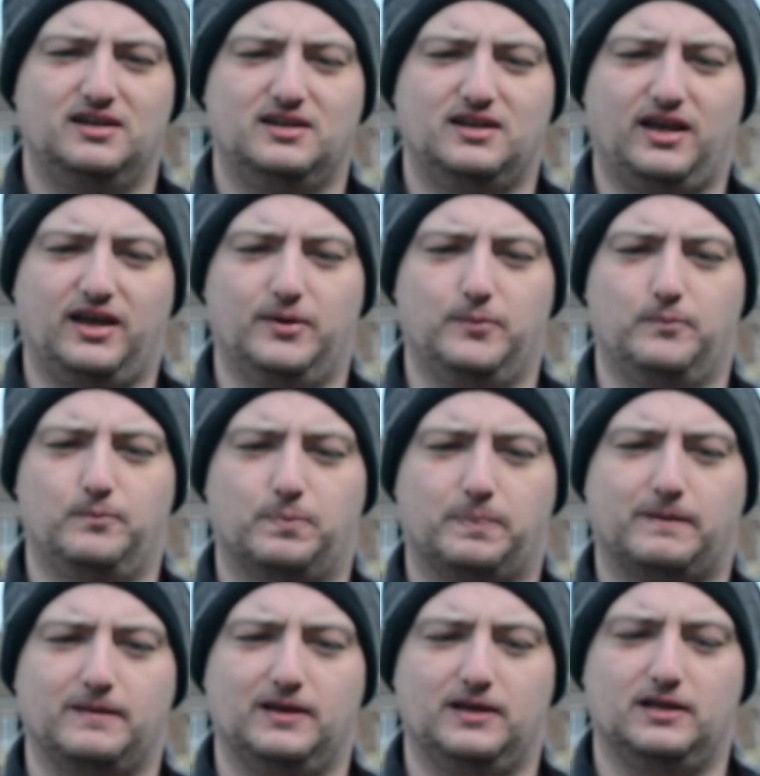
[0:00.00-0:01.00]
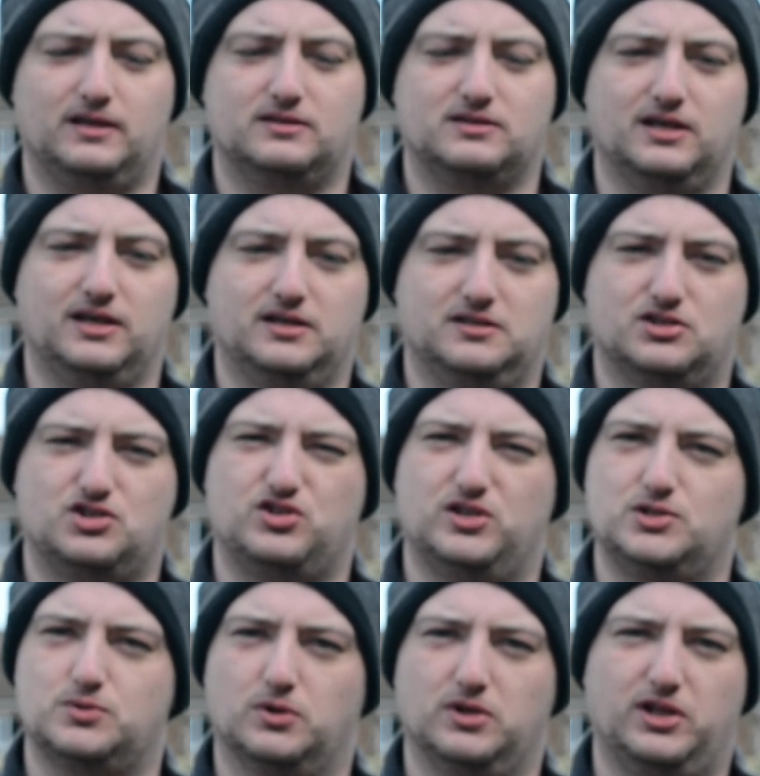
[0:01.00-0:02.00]
the
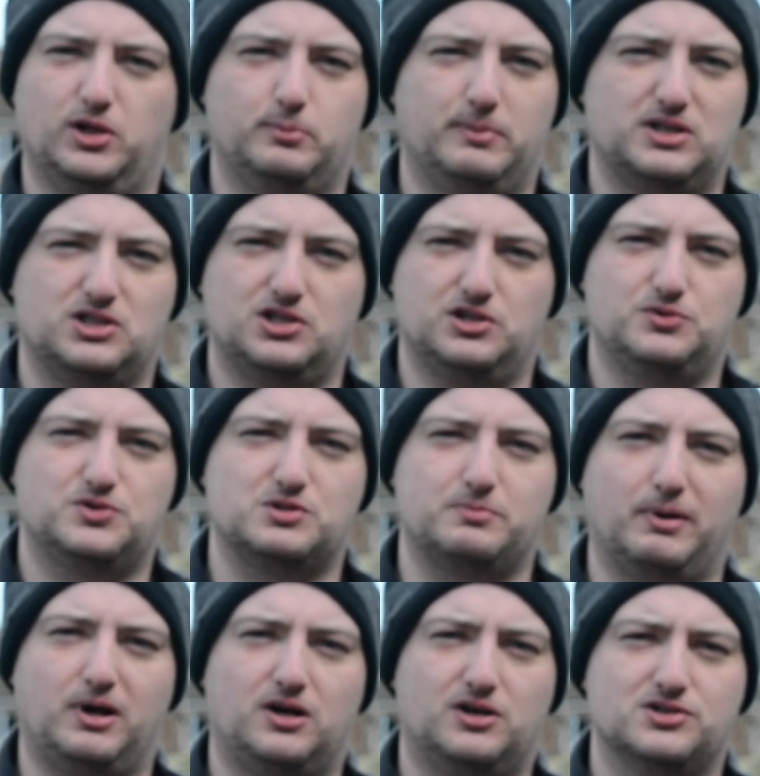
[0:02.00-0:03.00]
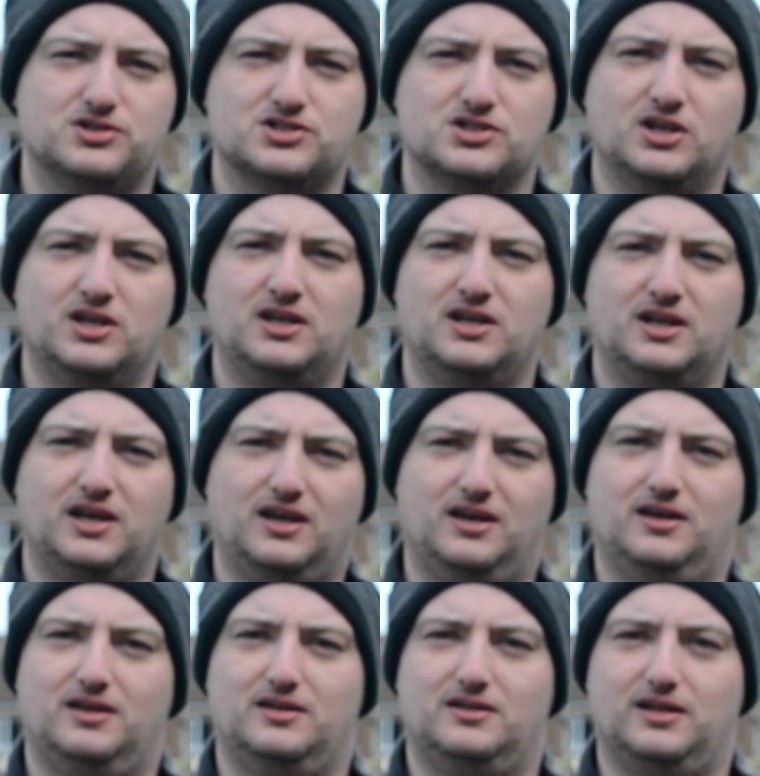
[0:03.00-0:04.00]
trees were a little bit too sparse,
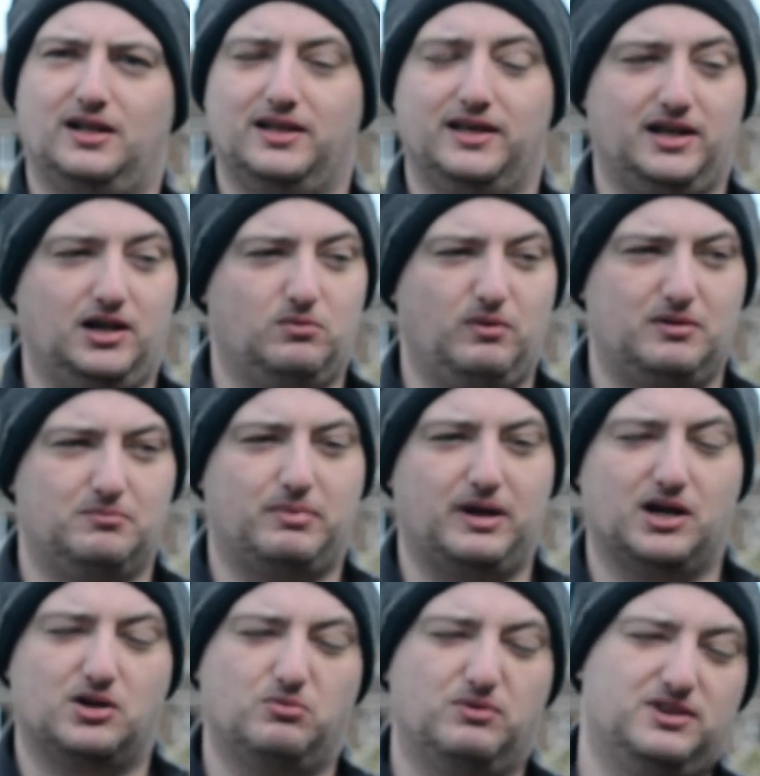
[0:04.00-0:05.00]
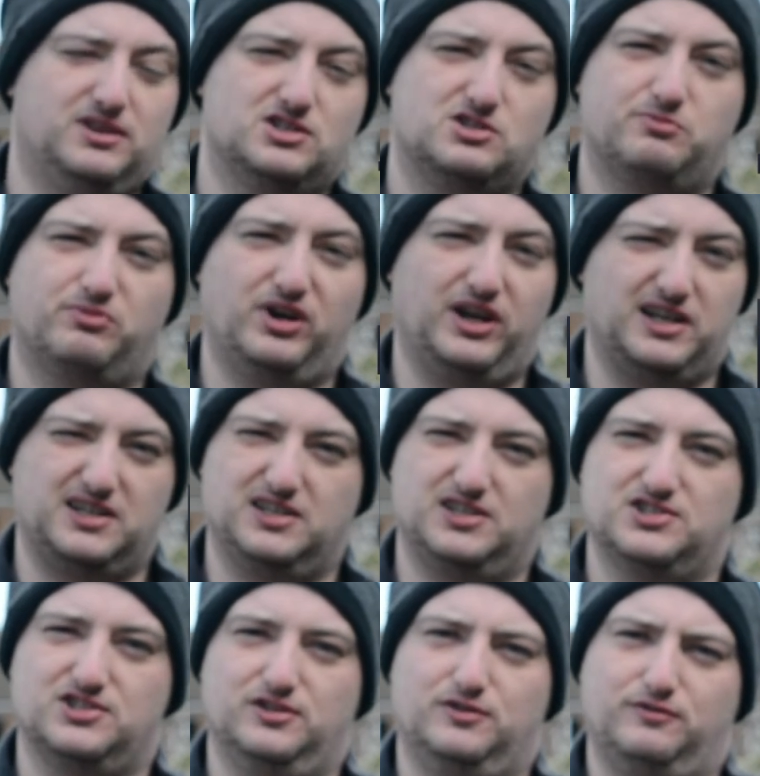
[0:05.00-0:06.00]
and I later went back with the spray
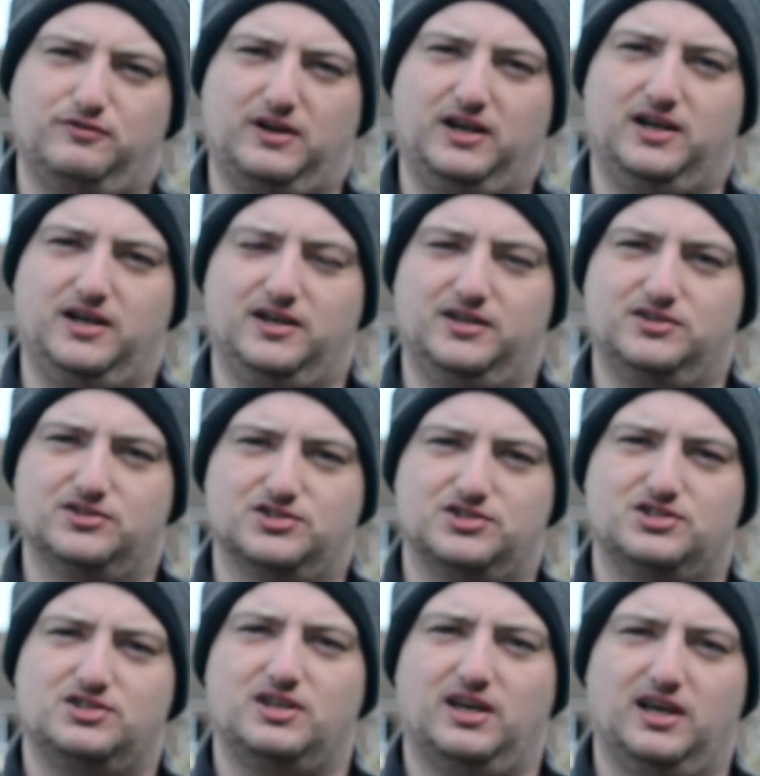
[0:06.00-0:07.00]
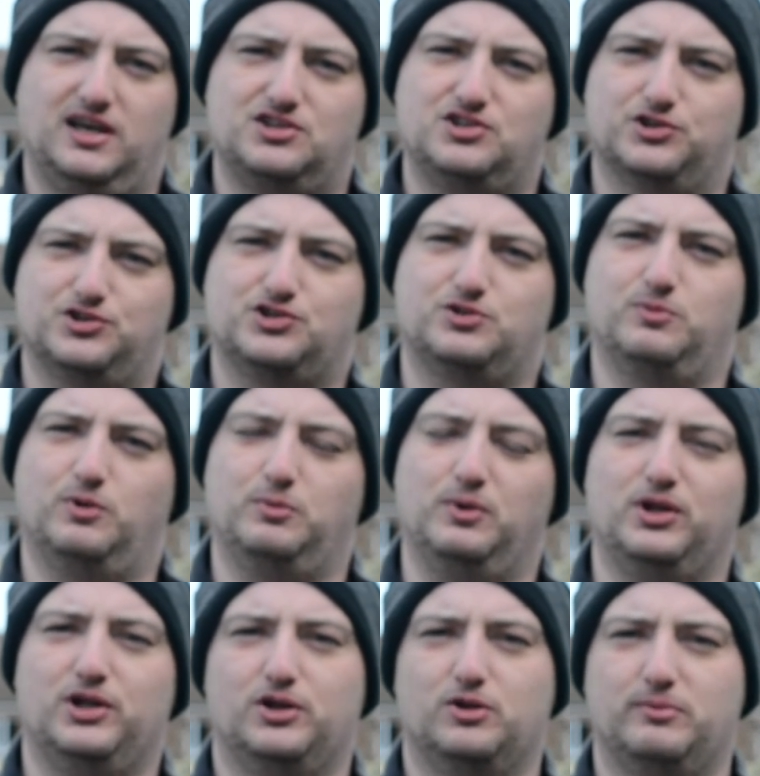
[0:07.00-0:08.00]
adhesive and just touched them up a
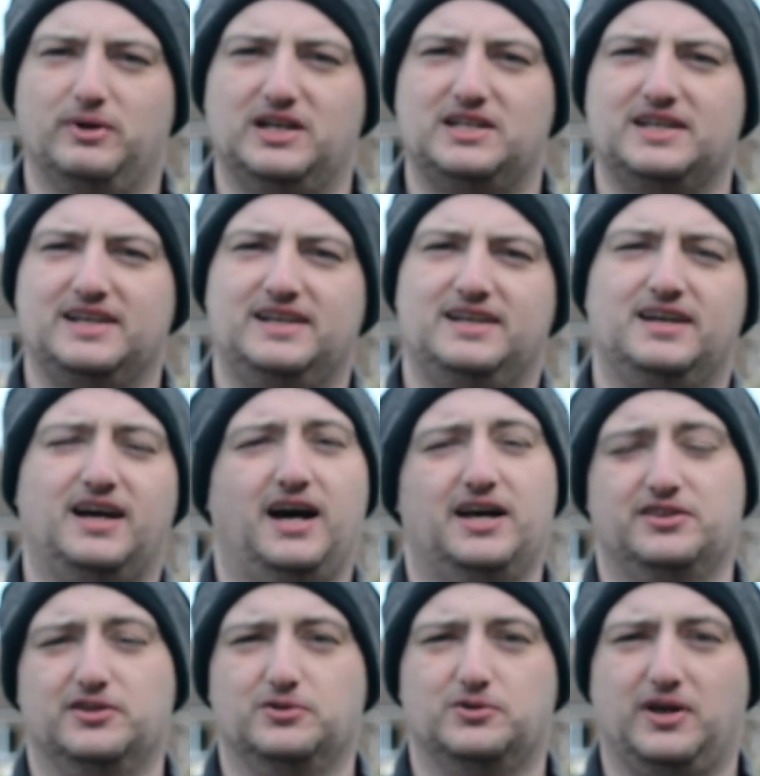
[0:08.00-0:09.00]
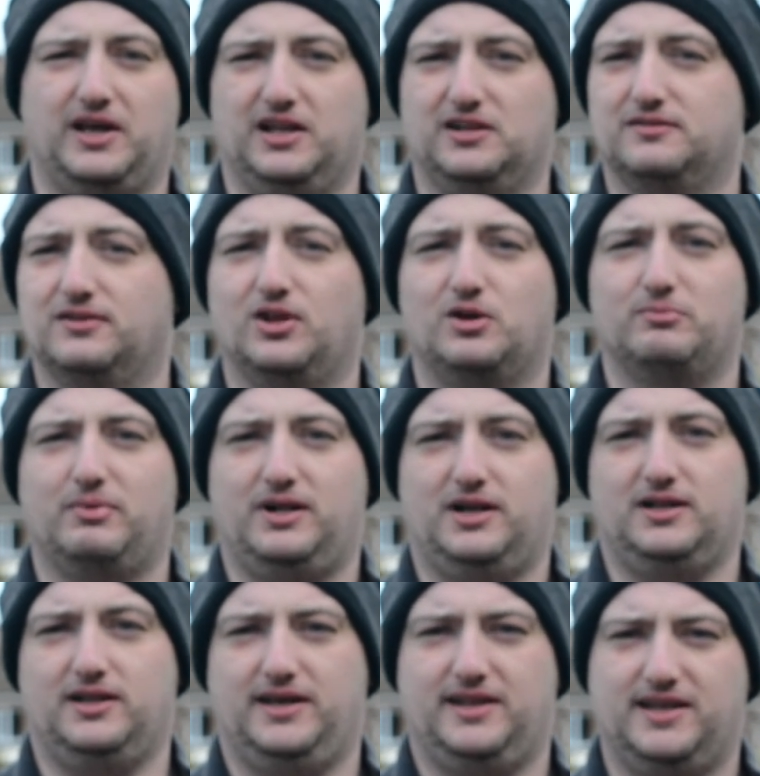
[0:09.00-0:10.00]
little bit, and they look a hell of a lot better
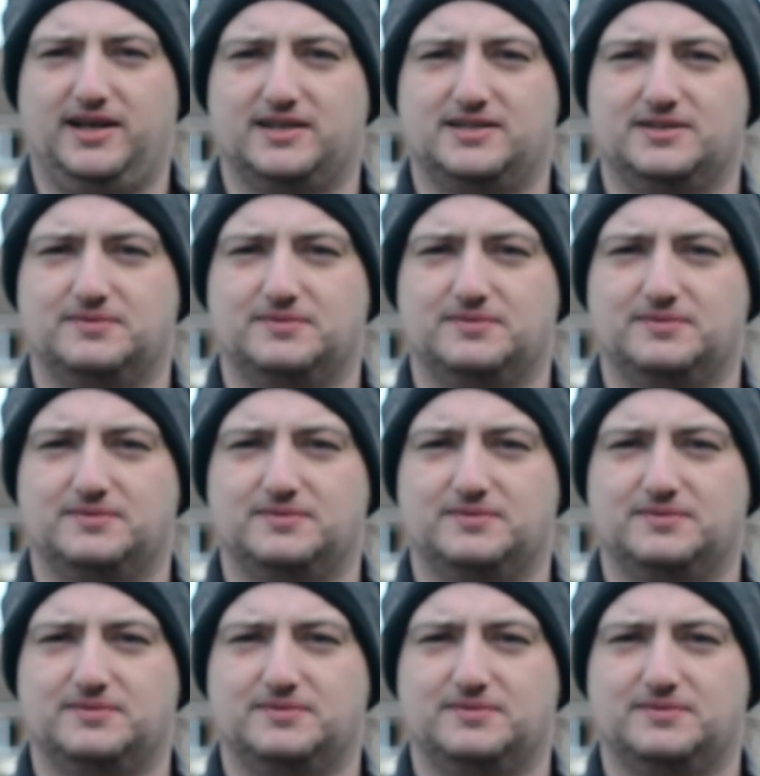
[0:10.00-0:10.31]
like that.